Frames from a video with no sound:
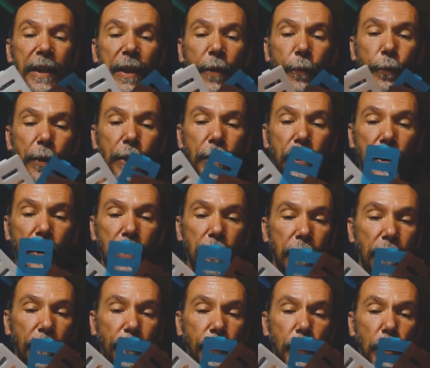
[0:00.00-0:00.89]
different
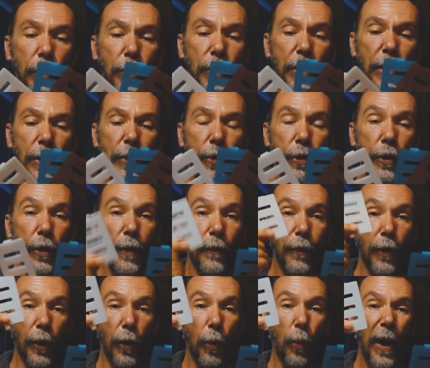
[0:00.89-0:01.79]
diffusers. So
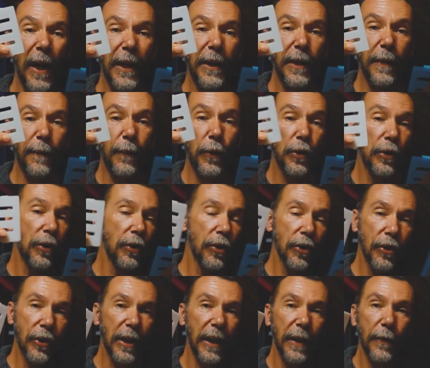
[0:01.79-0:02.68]
you've got a white diffuser
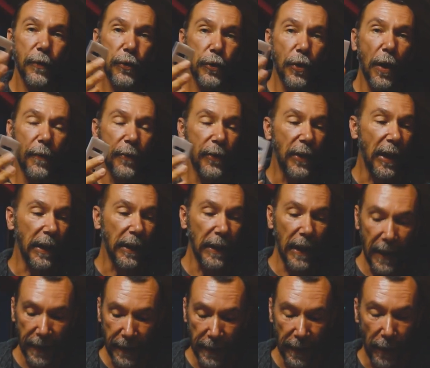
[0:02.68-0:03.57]
just to kind of soften that
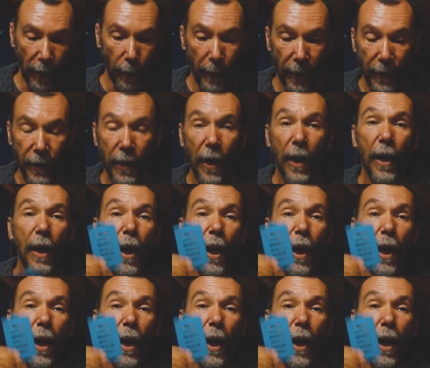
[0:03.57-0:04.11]
light a little bit.